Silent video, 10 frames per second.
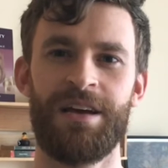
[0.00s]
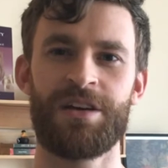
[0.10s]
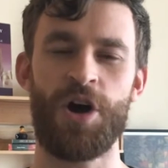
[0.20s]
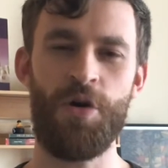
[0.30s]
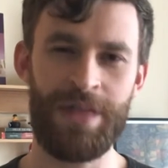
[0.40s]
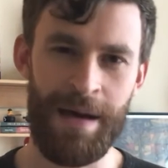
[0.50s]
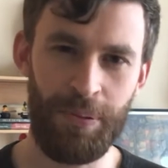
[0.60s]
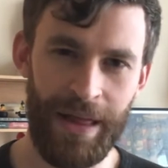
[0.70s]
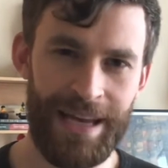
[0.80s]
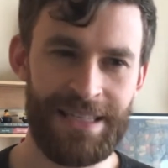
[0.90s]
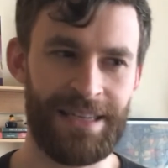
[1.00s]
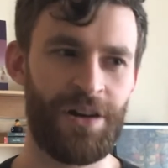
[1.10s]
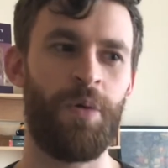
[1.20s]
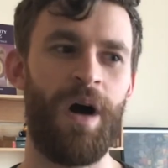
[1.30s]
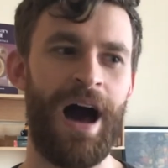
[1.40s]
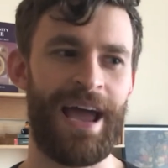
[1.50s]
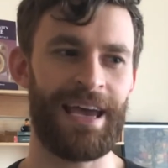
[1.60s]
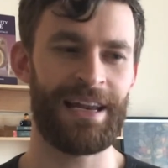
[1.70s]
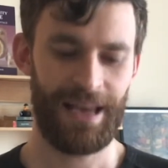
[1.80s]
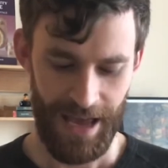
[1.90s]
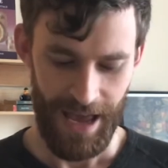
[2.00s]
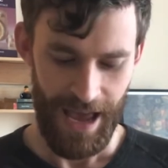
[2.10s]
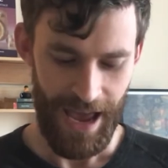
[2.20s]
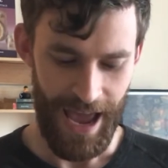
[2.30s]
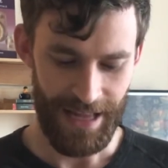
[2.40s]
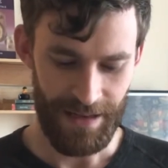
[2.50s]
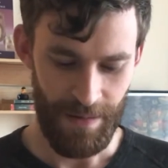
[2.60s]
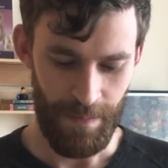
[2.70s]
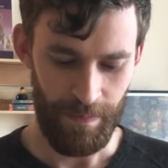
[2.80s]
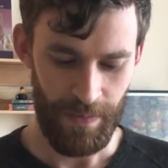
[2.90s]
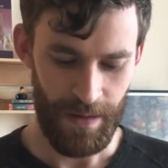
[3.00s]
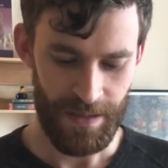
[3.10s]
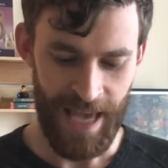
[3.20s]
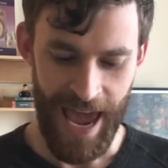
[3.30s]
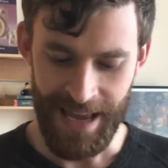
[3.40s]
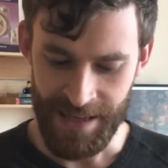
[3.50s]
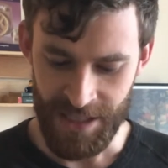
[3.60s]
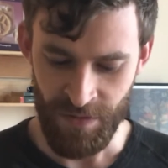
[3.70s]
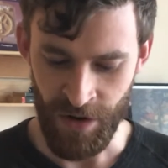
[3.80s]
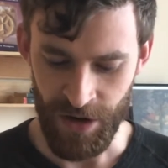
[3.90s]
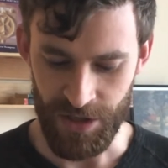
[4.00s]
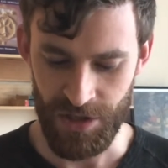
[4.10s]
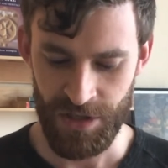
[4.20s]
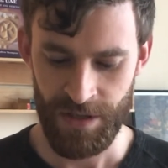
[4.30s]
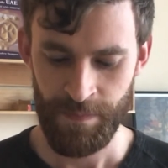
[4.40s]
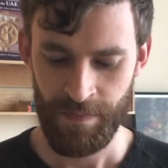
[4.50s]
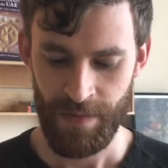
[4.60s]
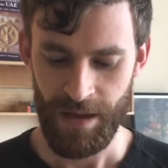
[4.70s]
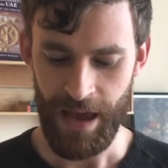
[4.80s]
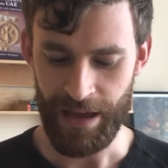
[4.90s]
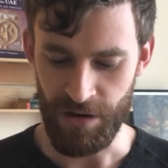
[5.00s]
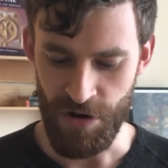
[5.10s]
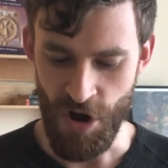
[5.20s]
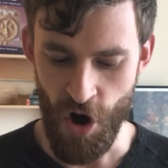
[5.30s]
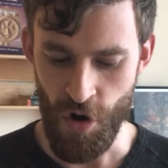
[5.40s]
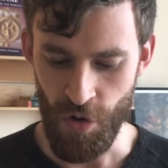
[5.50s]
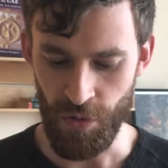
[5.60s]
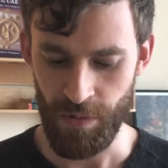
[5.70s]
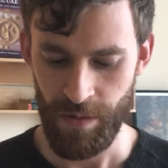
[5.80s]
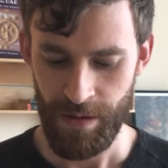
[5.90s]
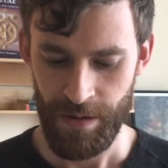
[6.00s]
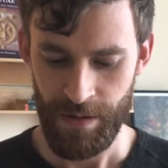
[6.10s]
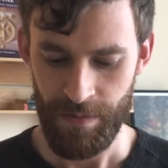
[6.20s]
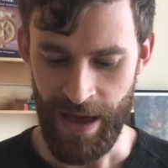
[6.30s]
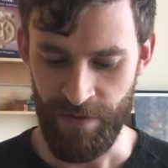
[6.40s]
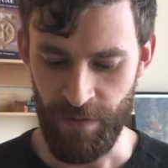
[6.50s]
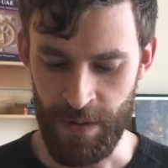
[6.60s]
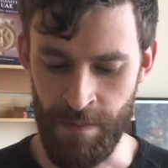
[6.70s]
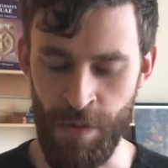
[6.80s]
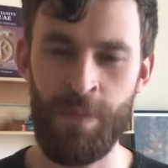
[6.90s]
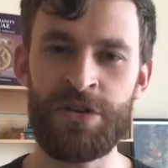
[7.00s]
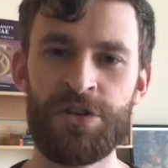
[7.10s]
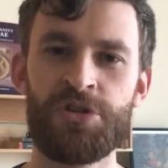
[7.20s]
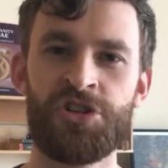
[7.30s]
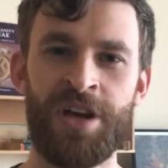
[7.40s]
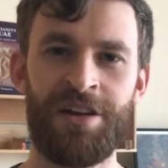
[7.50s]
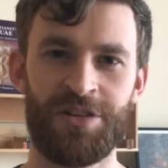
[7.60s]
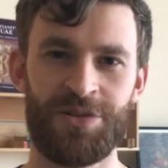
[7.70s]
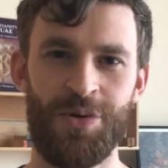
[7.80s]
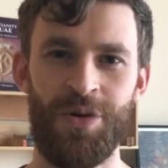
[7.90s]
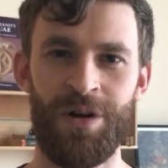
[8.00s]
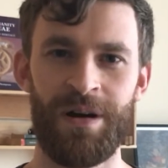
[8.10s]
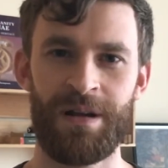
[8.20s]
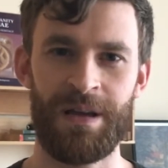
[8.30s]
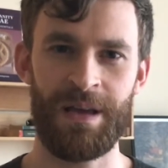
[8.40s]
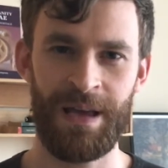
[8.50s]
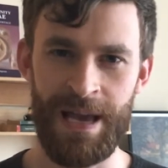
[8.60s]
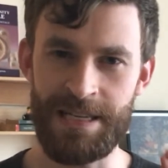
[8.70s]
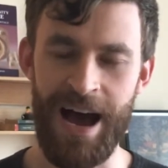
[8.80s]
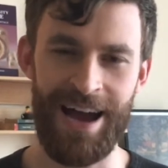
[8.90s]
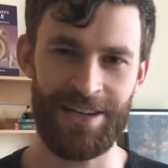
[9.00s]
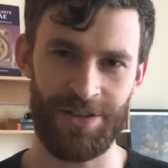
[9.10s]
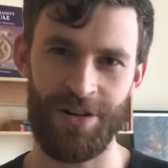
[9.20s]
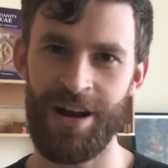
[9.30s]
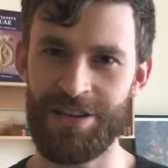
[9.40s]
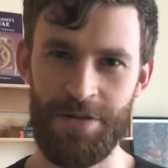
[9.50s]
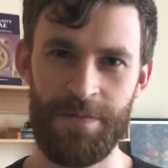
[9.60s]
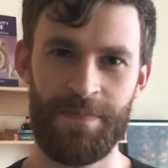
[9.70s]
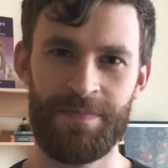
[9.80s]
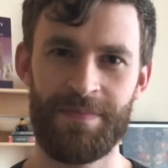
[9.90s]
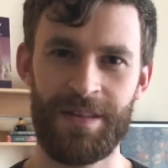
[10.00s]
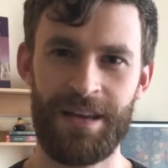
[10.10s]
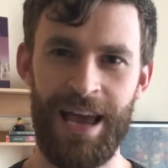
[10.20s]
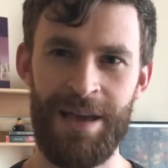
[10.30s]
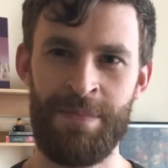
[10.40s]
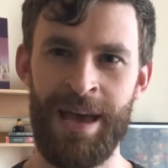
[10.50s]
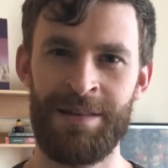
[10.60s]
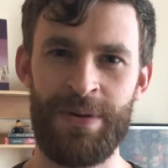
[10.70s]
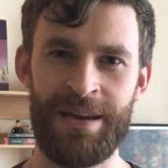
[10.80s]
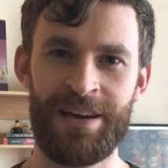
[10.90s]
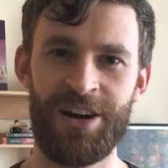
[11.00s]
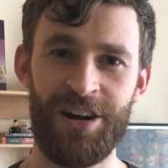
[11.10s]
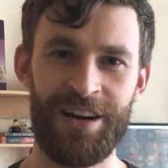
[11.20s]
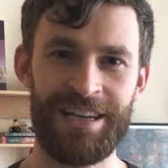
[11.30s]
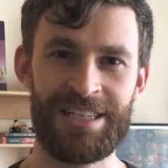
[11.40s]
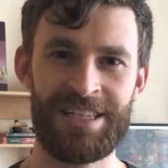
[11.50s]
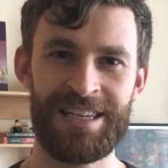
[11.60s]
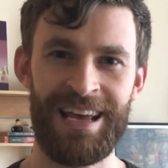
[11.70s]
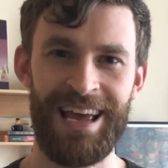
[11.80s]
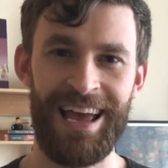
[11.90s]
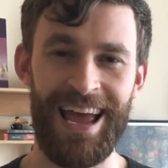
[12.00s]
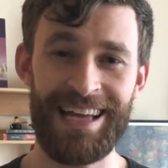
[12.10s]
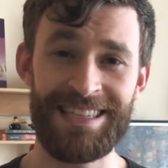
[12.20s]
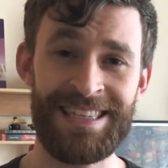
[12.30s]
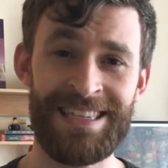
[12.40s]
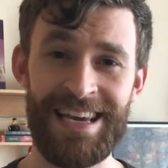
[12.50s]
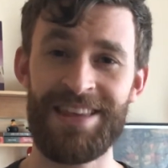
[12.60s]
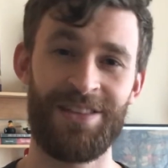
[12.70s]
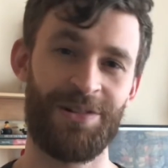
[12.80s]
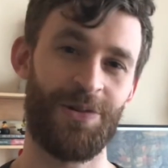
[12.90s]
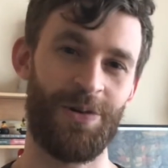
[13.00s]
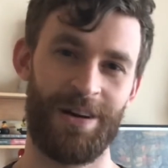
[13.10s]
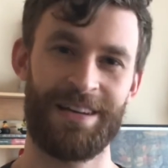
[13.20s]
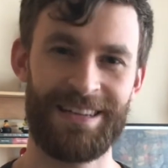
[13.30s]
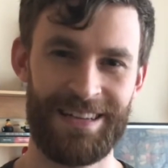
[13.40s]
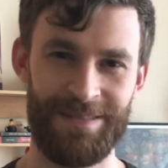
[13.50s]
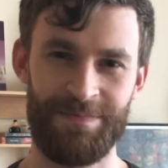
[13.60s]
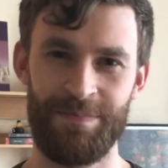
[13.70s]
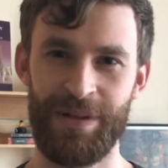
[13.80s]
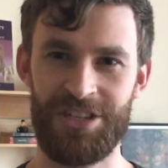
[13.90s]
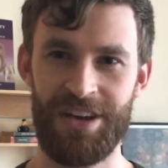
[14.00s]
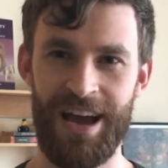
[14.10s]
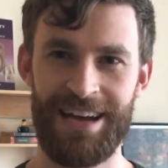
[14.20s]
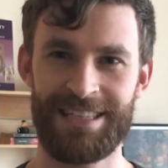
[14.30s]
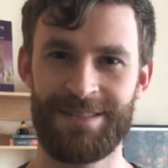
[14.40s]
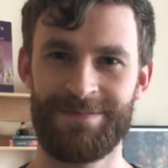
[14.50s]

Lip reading: Go to that place in quiet and take this verse and know that from the moment you shut your door, his eyes are on you. Amen. Be encouraged and seek the Lord. Bless you guys.